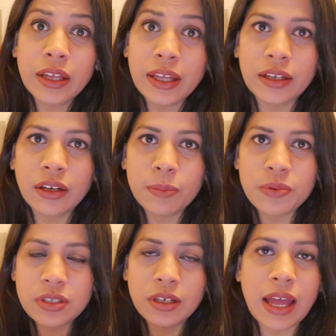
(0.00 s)

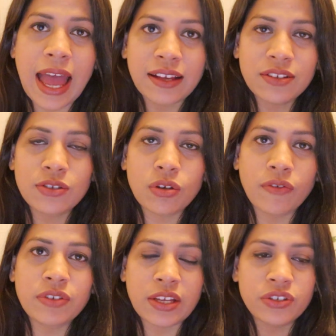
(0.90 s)
eclipse axis
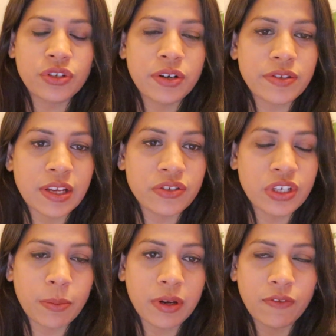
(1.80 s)
of Sagittarius and
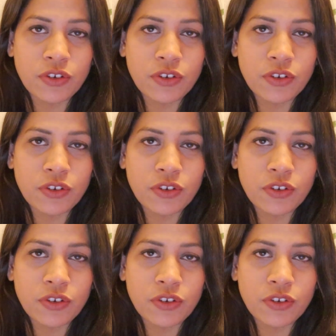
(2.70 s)
Gemini,